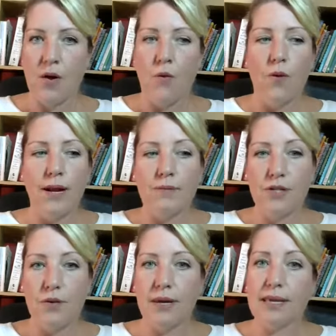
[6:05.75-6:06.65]
What I'm
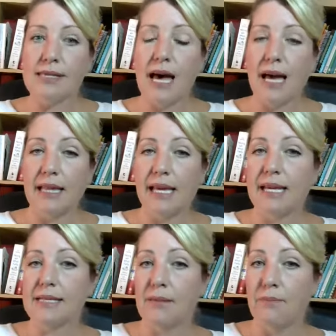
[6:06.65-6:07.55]
doing is
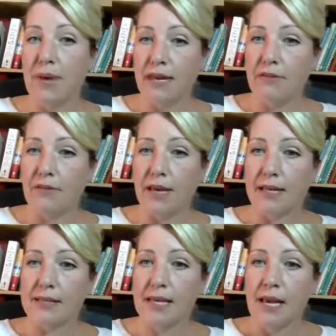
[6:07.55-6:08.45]
highlighting some
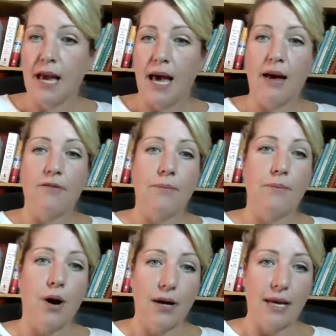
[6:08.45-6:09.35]
benefits of a
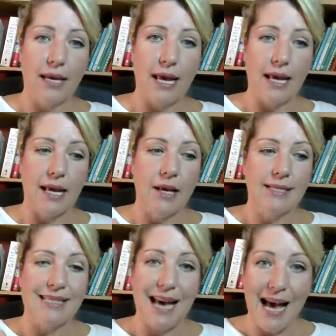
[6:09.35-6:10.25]
marketing
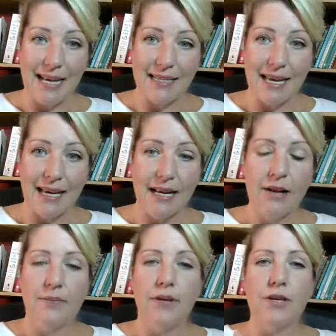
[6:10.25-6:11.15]
tactic
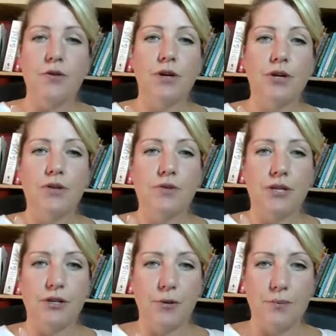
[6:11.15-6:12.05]
that you can use
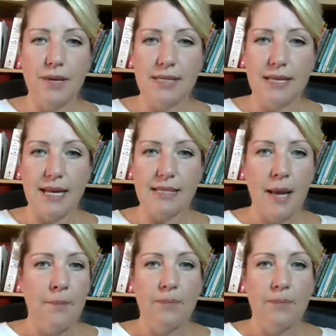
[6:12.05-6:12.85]
in your business.